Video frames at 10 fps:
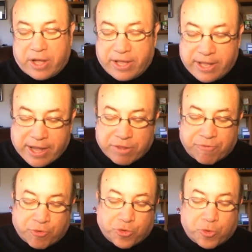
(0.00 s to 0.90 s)
He has
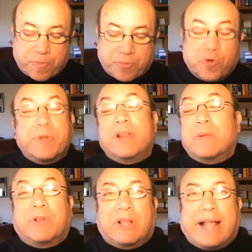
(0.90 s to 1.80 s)
further improvement in
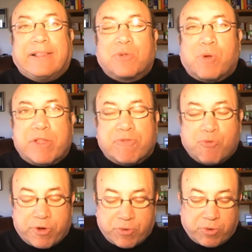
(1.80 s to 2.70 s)
him. A lightly raced
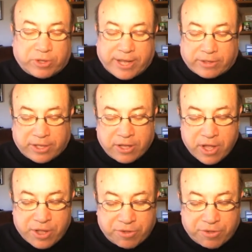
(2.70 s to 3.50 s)
4-year-old gelding.